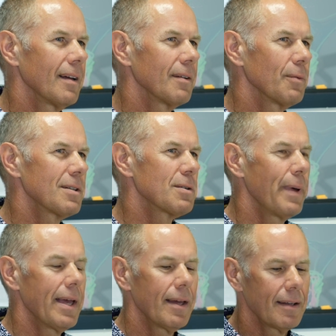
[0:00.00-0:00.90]
Went to
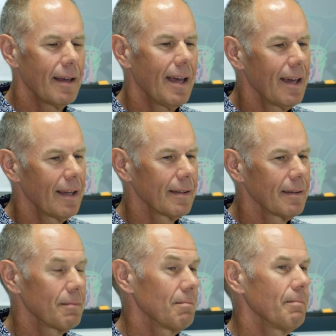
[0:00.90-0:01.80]
bed,
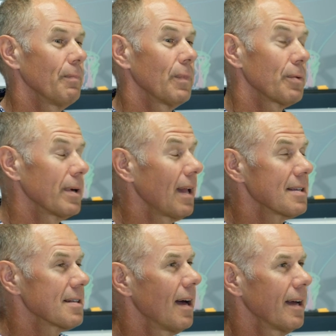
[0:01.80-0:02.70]
and 3
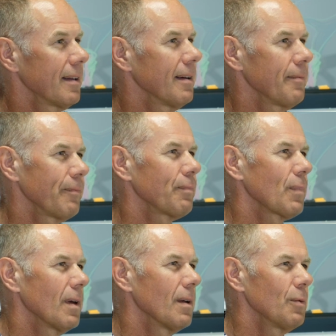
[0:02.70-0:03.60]
days later,
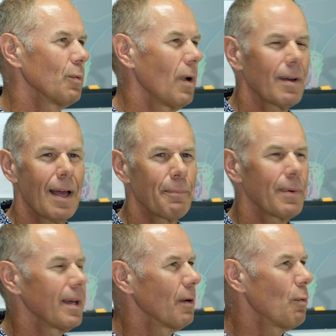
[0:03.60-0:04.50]
woke up
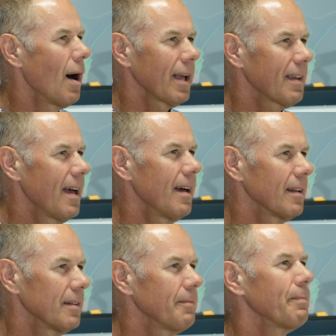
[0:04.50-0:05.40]
in a white
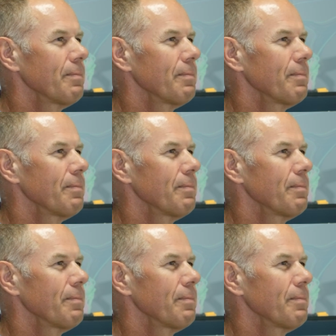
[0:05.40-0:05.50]
gown.